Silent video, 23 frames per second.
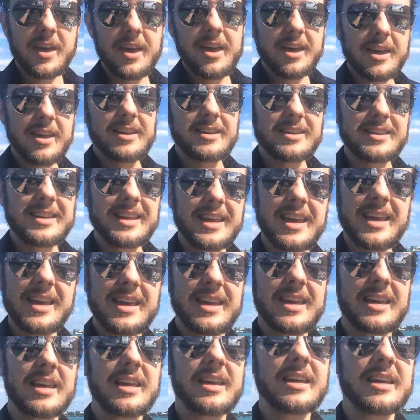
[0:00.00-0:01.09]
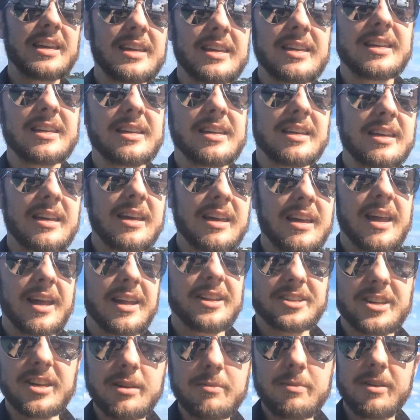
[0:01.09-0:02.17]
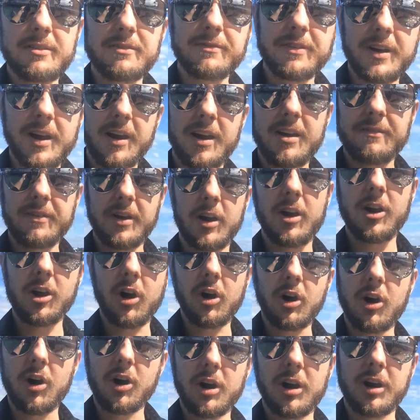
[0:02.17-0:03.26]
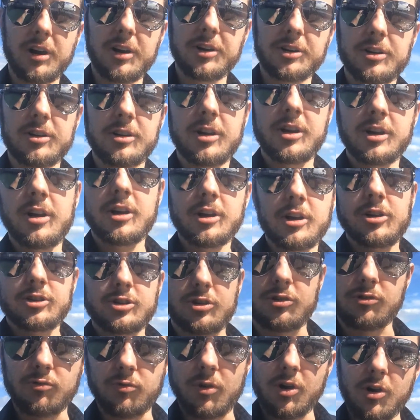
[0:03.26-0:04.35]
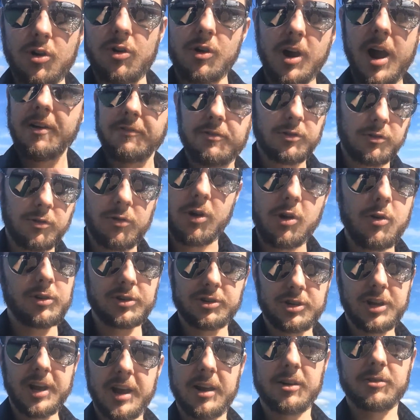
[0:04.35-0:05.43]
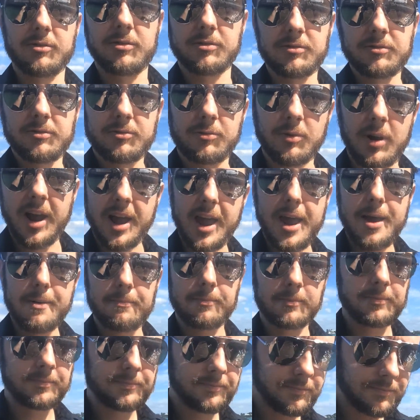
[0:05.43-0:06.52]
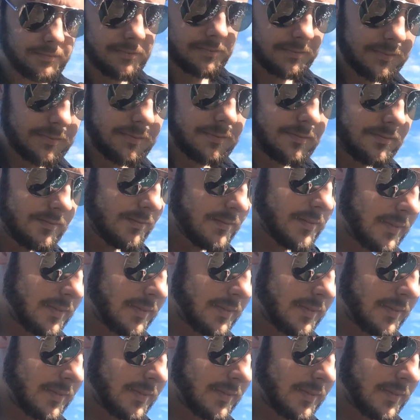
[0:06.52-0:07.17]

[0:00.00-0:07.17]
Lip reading: ActionRation value? What does Mike from ActionRation stand for? Well, let me give you some quick backstory.